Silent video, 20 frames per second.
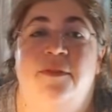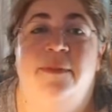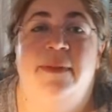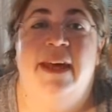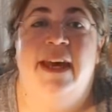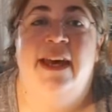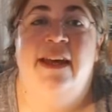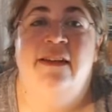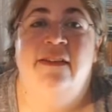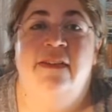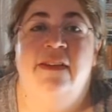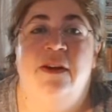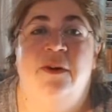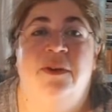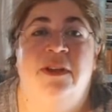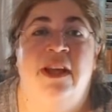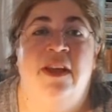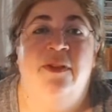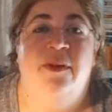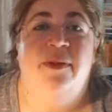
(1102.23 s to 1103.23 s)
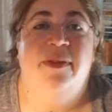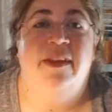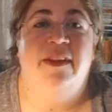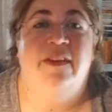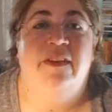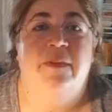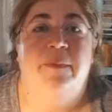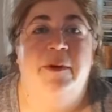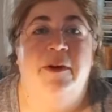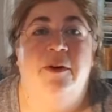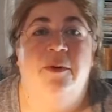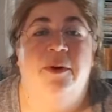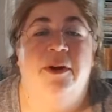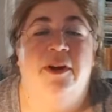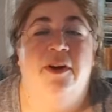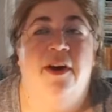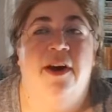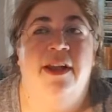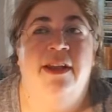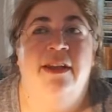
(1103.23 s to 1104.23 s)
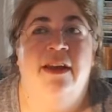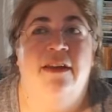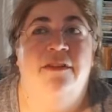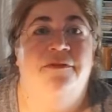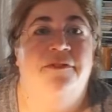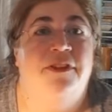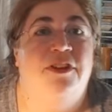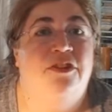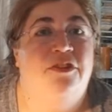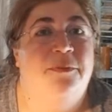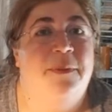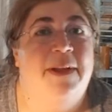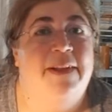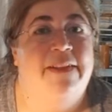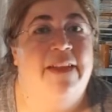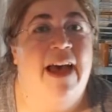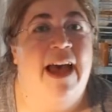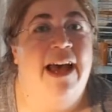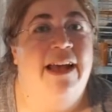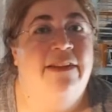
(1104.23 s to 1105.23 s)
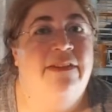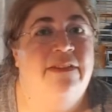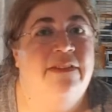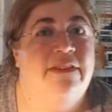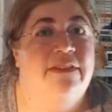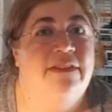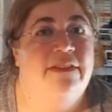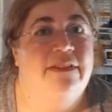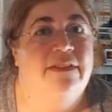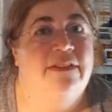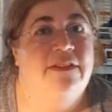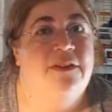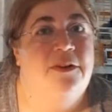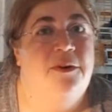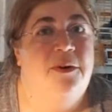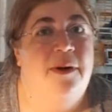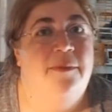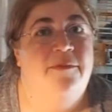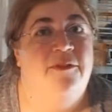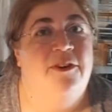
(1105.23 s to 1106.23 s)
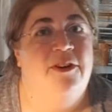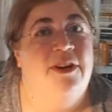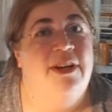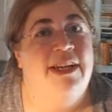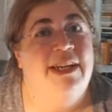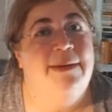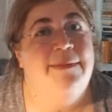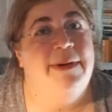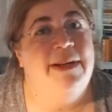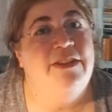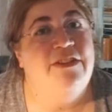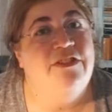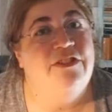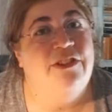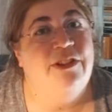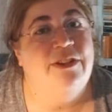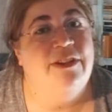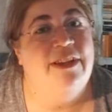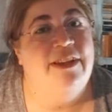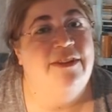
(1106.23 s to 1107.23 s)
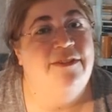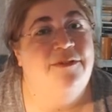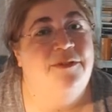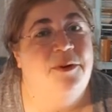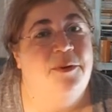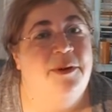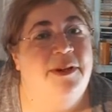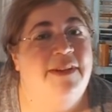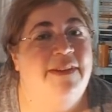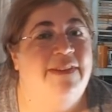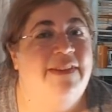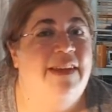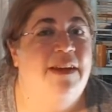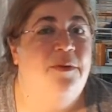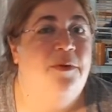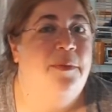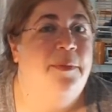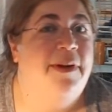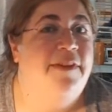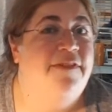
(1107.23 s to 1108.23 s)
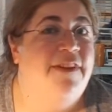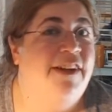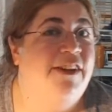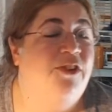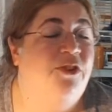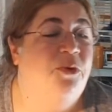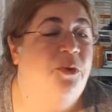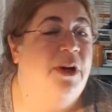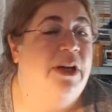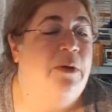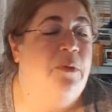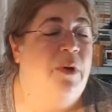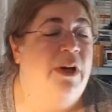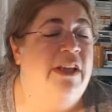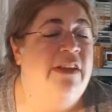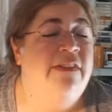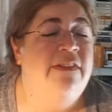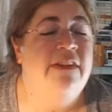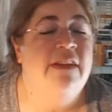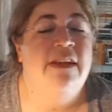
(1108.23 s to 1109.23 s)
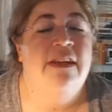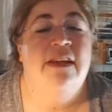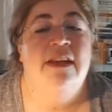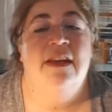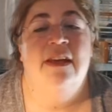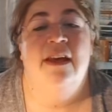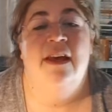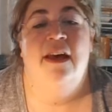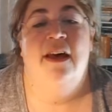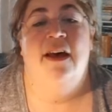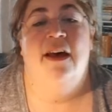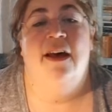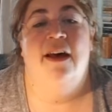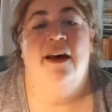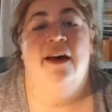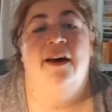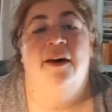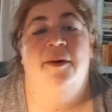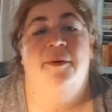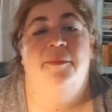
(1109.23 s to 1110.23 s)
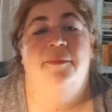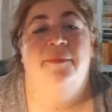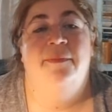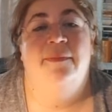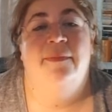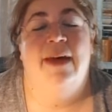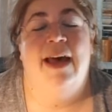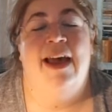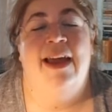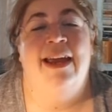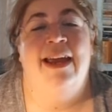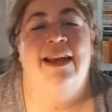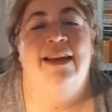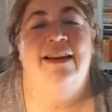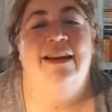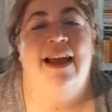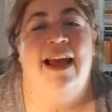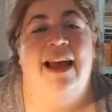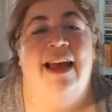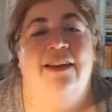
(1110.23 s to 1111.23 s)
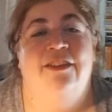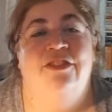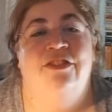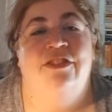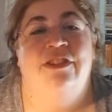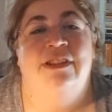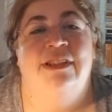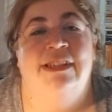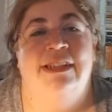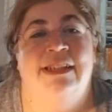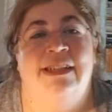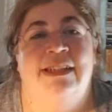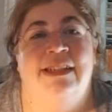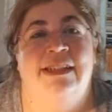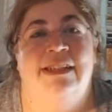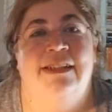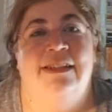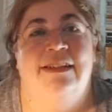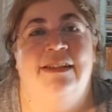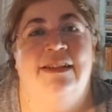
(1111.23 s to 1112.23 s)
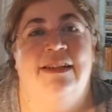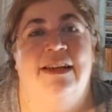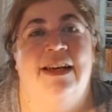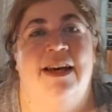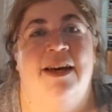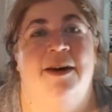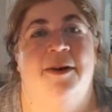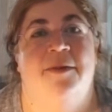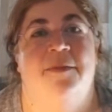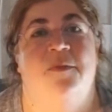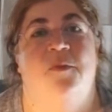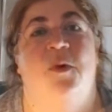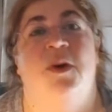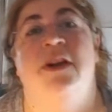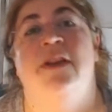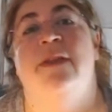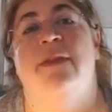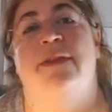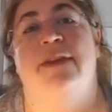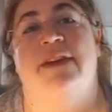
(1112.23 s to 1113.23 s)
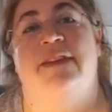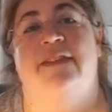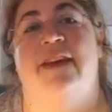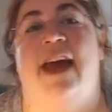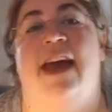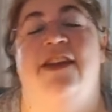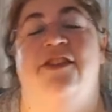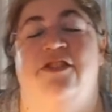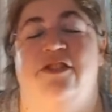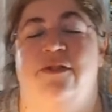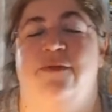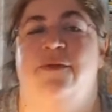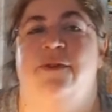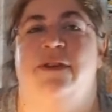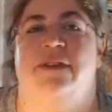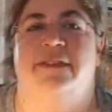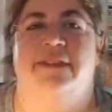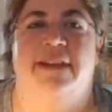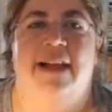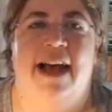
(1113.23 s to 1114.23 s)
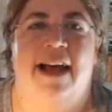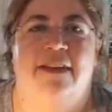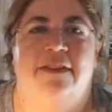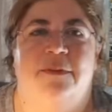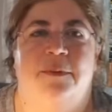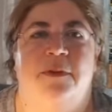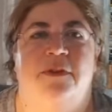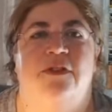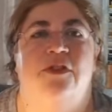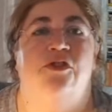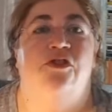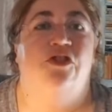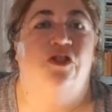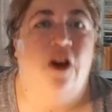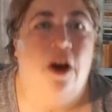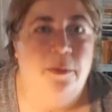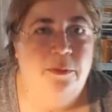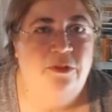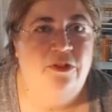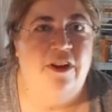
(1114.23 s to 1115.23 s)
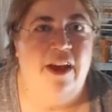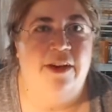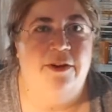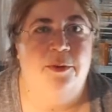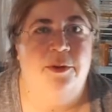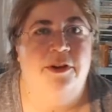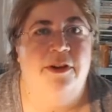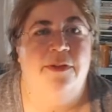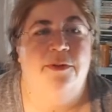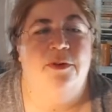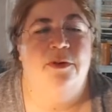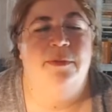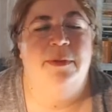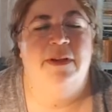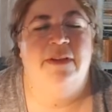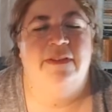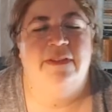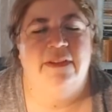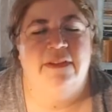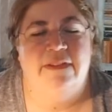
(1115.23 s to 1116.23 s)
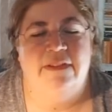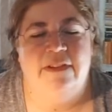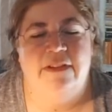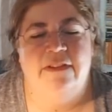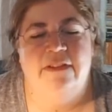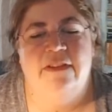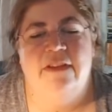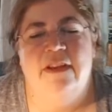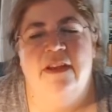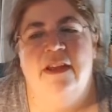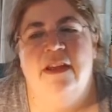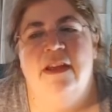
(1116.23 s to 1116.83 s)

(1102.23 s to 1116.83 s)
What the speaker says: from that, the only other thing that's been going on, I finished my class, so I'm very much looking forward to seeing what my final grade was. I actually, one of the things I had to do for this class was to job shadow another admin assistant.